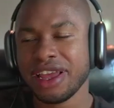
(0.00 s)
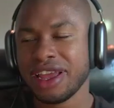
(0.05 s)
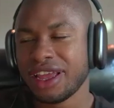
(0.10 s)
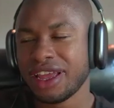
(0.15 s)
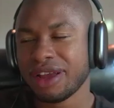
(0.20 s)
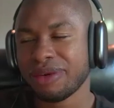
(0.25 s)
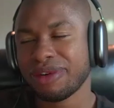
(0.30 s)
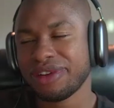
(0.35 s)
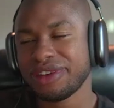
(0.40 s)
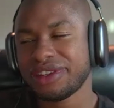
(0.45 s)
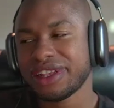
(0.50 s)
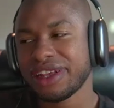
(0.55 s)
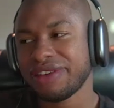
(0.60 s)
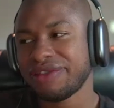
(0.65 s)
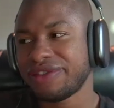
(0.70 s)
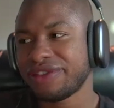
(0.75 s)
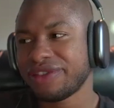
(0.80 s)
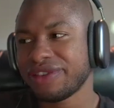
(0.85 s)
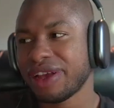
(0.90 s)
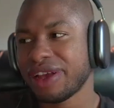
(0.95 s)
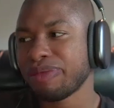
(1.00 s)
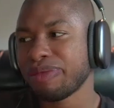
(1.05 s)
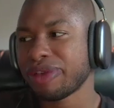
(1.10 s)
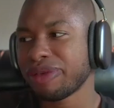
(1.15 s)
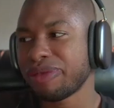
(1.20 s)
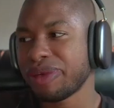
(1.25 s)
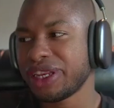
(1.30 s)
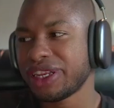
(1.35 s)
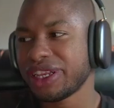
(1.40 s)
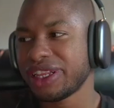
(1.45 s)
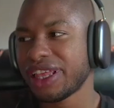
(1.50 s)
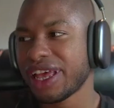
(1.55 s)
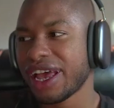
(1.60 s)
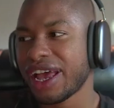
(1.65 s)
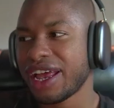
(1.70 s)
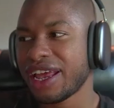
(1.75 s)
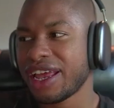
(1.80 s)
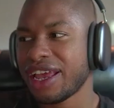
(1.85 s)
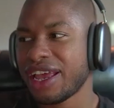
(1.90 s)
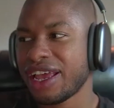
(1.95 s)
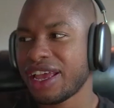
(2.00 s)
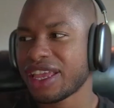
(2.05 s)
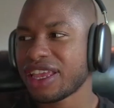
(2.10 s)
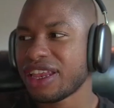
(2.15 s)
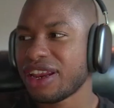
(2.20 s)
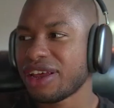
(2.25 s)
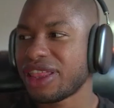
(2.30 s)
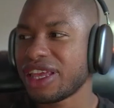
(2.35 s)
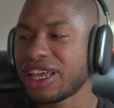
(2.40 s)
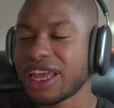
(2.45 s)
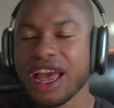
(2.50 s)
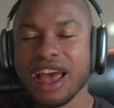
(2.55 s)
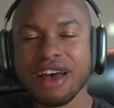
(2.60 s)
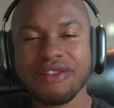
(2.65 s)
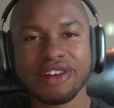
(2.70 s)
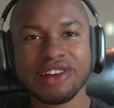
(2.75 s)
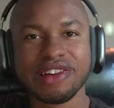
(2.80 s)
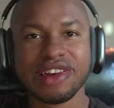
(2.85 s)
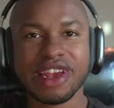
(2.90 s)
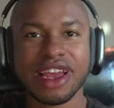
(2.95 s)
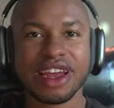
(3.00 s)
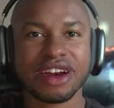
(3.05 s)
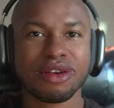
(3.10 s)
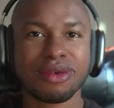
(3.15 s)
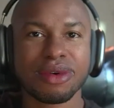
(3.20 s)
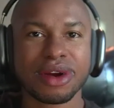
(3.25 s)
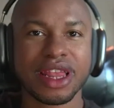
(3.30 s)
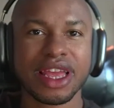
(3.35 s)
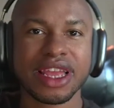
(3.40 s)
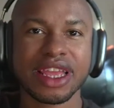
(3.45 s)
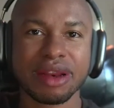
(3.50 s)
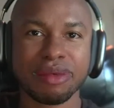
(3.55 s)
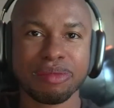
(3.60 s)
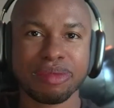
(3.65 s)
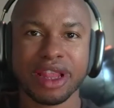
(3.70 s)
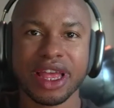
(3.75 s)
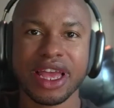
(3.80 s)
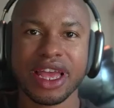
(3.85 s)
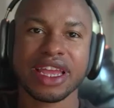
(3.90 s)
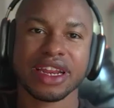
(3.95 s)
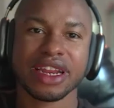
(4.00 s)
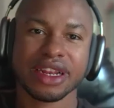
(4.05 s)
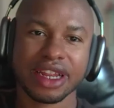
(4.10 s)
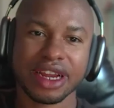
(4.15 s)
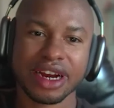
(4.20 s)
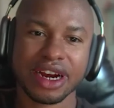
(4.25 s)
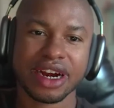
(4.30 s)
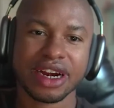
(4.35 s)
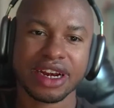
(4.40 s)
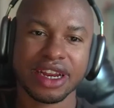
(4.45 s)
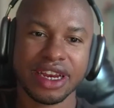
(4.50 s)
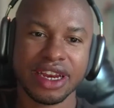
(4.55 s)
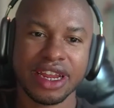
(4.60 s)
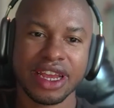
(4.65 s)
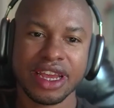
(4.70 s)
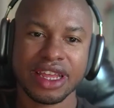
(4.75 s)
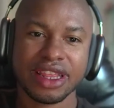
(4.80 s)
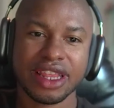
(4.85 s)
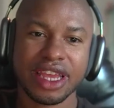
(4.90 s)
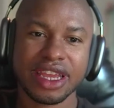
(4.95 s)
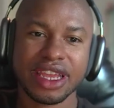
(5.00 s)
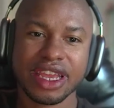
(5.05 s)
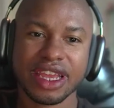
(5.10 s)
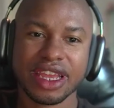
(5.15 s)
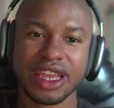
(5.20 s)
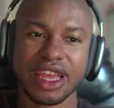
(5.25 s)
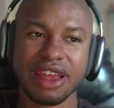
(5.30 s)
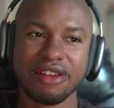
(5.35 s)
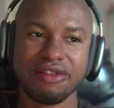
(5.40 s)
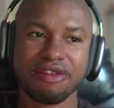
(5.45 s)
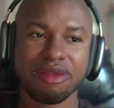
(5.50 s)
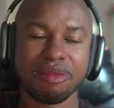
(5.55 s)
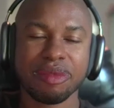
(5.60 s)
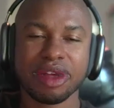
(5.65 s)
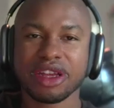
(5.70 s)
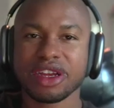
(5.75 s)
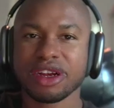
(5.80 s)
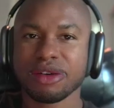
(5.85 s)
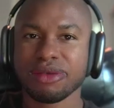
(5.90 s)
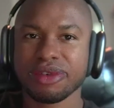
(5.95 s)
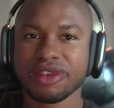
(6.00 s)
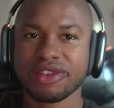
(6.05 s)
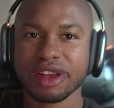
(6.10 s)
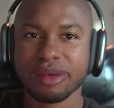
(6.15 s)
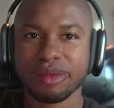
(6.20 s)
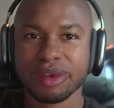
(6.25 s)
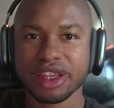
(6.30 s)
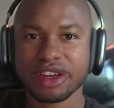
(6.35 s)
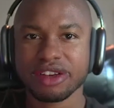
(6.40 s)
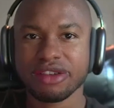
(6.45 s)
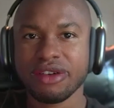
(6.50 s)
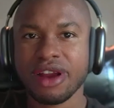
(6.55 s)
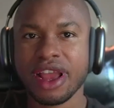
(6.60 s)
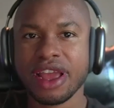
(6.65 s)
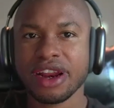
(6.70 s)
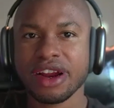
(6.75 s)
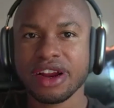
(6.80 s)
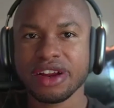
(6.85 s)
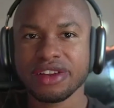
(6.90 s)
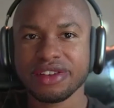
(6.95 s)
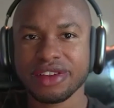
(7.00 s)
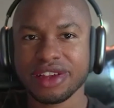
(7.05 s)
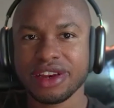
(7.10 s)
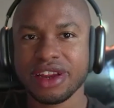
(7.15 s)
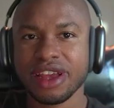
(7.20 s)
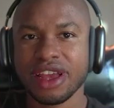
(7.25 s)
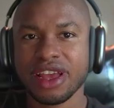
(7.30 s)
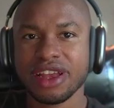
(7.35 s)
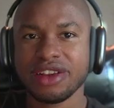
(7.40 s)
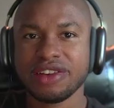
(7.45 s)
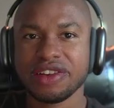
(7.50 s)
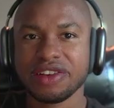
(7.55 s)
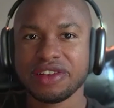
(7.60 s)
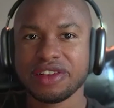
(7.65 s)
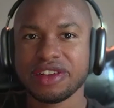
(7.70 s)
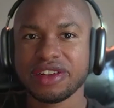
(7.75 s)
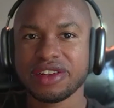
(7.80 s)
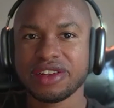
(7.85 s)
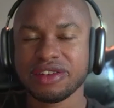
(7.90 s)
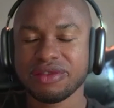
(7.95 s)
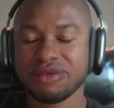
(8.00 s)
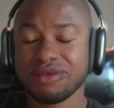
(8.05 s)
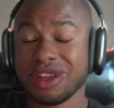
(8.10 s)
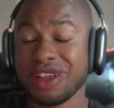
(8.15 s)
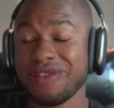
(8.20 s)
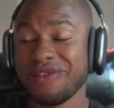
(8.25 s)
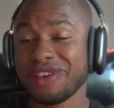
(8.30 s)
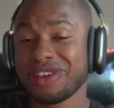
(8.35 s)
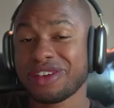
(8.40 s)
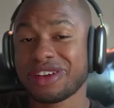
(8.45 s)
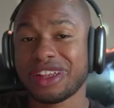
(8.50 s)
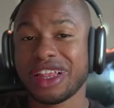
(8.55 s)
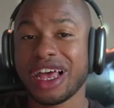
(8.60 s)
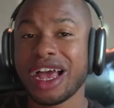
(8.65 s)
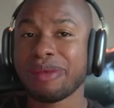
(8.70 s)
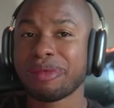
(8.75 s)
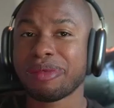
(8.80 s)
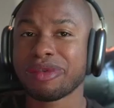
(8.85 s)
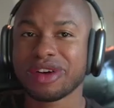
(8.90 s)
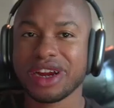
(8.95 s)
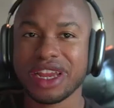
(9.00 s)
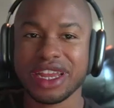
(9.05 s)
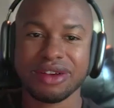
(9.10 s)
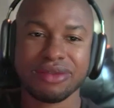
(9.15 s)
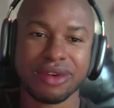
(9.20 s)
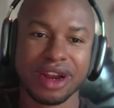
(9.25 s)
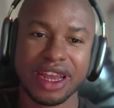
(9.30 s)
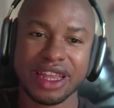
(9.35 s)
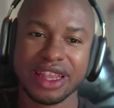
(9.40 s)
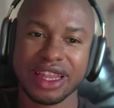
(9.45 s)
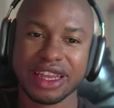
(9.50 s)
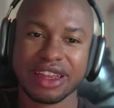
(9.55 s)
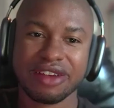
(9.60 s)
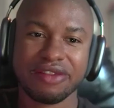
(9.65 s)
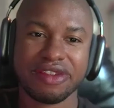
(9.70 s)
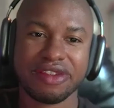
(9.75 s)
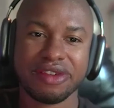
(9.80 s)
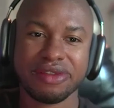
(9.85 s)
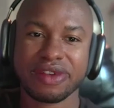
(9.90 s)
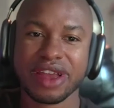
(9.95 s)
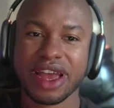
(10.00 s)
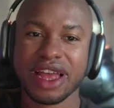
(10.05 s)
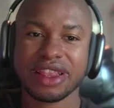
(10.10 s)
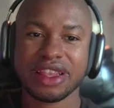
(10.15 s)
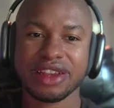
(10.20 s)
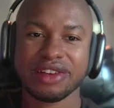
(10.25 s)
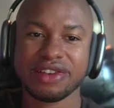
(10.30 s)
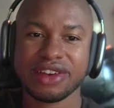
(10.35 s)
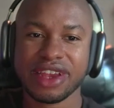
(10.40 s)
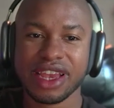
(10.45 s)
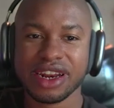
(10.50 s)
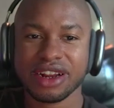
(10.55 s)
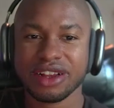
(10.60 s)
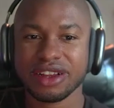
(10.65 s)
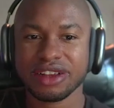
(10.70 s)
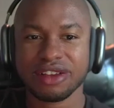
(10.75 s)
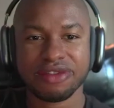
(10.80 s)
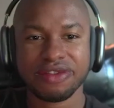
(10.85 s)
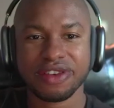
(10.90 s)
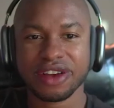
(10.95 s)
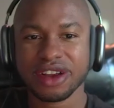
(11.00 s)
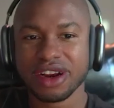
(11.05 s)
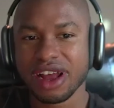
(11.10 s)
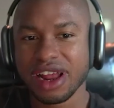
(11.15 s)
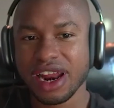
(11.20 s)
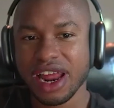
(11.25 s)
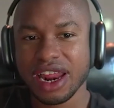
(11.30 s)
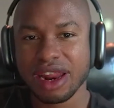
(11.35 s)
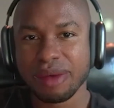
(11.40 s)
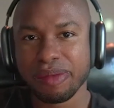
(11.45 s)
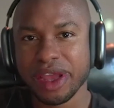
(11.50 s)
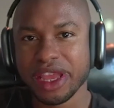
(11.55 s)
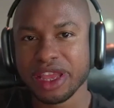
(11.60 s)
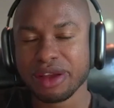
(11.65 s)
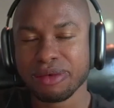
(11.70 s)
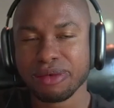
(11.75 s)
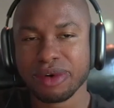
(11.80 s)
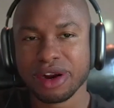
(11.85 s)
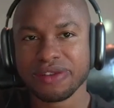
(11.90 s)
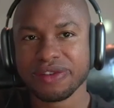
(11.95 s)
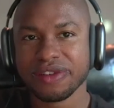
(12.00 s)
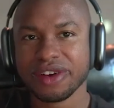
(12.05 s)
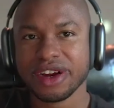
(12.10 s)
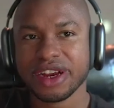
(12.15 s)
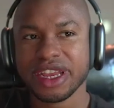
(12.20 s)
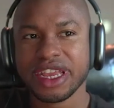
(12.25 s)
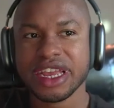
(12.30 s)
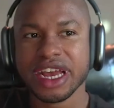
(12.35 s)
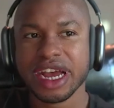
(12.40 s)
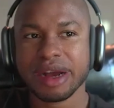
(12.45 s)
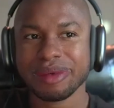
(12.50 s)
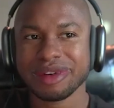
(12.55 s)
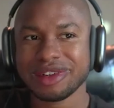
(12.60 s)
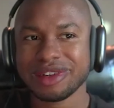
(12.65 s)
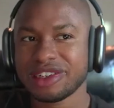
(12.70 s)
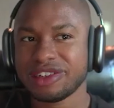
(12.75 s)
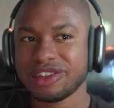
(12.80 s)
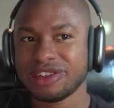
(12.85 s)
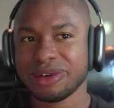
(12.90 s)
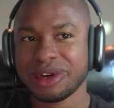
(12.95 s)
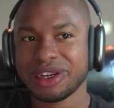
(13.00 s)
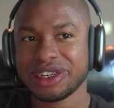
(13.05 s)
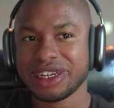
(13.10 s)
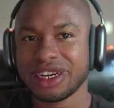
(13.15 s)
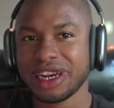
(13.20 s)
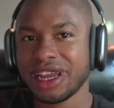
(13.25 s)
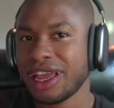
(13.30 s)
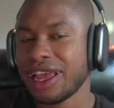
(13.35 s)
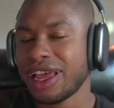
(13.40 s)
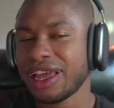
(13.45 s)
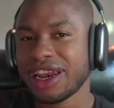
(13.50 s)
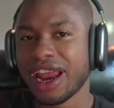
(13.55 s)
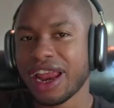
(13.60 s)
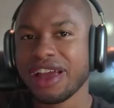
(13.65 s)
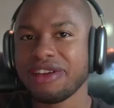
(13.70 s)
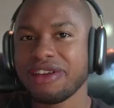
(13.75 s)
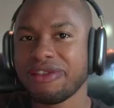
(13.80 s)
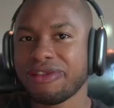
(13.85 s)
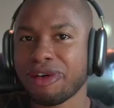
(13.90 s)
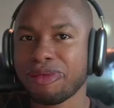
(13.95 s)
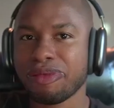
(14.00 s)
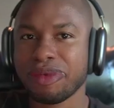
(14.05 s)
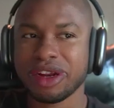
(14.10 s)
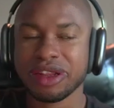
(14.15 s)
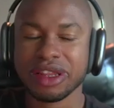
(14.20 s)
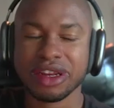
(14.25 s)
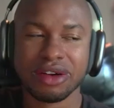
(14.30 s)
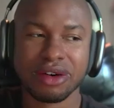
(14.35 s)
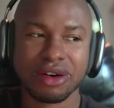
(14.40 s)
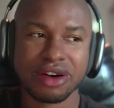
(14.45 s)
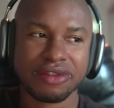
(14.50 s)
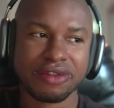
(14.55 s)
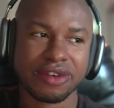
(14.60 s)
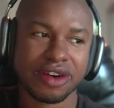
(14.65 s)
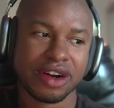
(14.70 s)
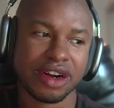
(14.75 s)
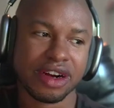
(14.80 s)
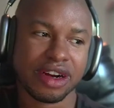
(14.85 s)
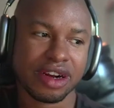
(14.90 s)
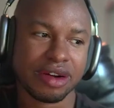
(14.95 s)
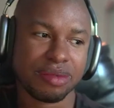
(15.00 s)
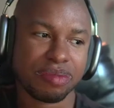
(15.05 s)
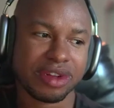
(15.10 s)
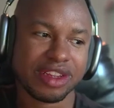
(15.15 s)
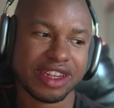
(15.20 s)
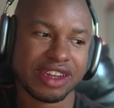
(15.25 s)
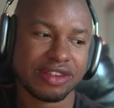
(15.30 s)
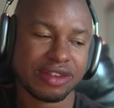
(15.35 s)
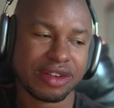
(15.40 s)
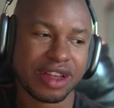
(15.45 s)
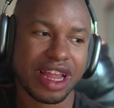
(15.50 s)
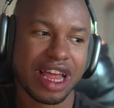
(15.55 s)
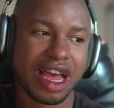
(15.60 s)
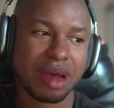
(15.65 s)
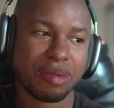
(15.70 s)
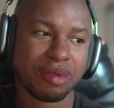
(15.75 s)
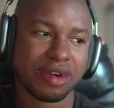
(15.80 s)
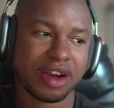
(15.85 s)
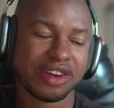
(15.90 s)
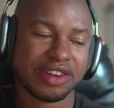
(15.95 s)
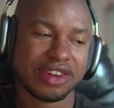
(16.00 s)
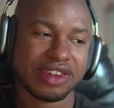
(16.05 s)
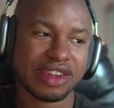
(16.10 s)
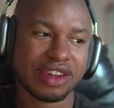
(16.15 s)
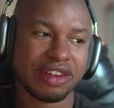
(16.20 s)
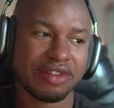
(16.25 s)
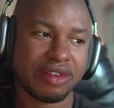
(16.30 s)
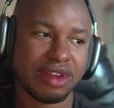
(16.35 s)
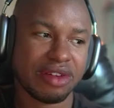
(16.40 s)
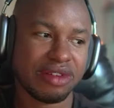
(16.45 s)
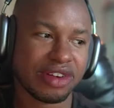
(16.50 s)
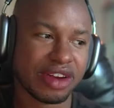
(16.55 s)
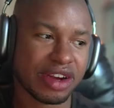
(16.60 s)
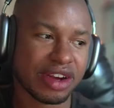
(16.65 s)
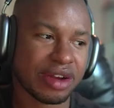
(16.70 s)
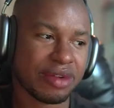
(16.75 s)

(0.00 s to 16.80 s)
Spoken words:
And once they've implemented that, they have a channel where they can play and learn, and they can get familiar with some of the creators and just even collaborate, right? Like if you've got this channel and you figured out how to make it work for your e-commerce situation, now you've opened the door for potential collaborations in the future.